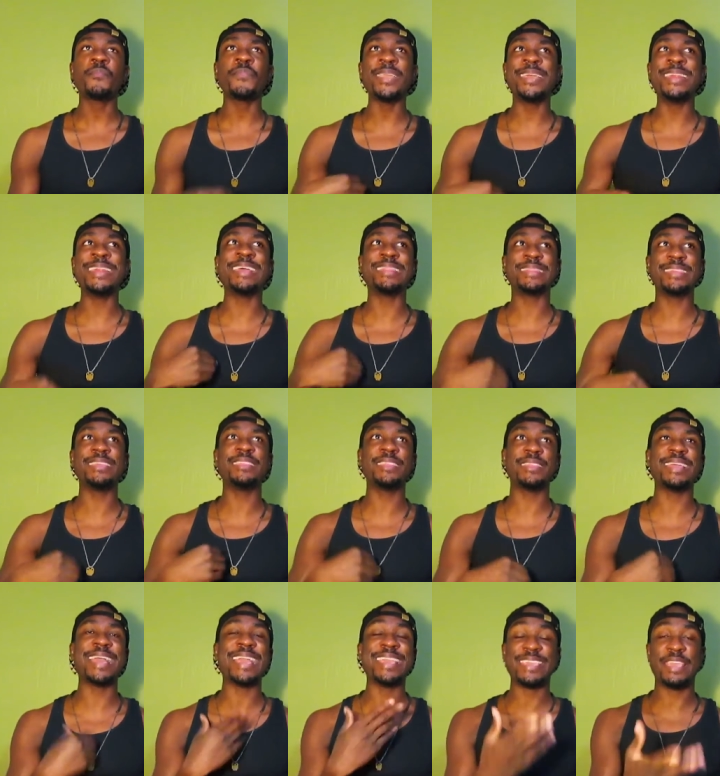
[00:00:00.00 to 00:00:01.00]
And I think
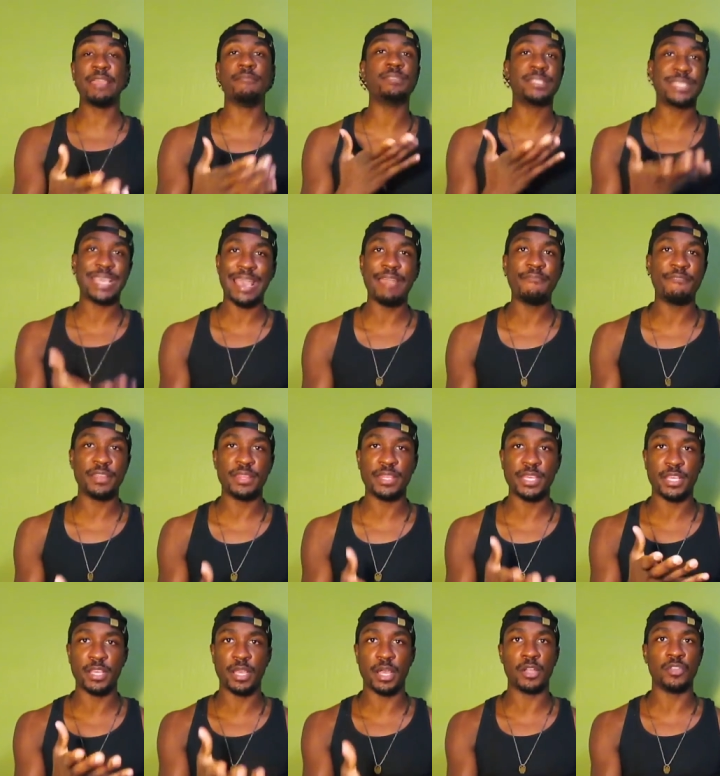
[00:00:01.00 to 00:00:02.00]
that that gives Kevin
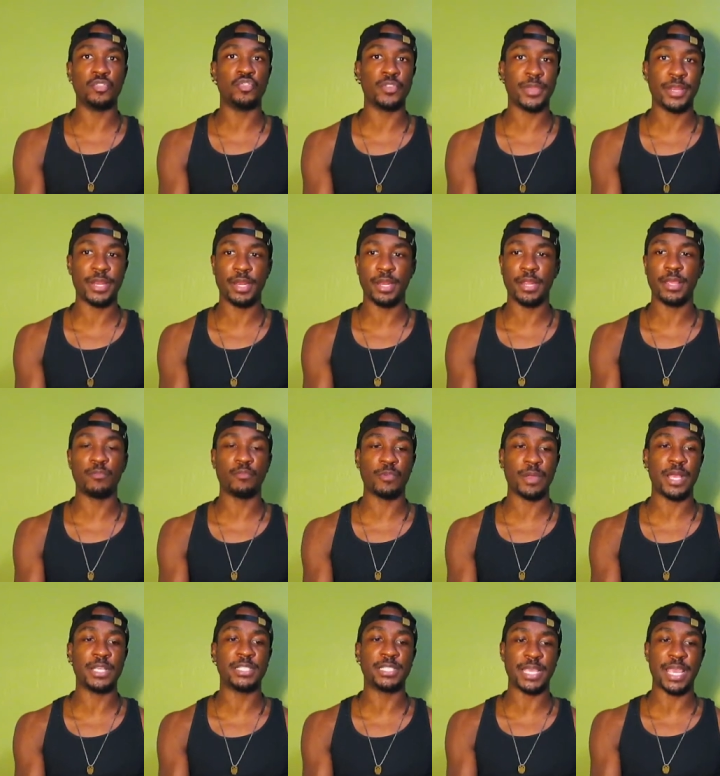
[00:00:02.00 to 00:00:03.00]
the adrenaline
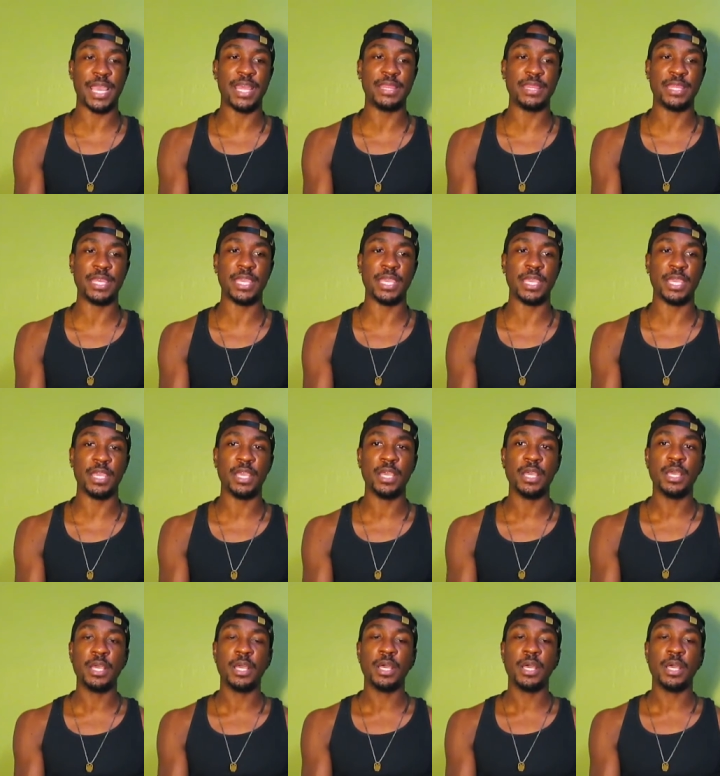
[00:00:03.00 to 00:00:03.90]
rush and the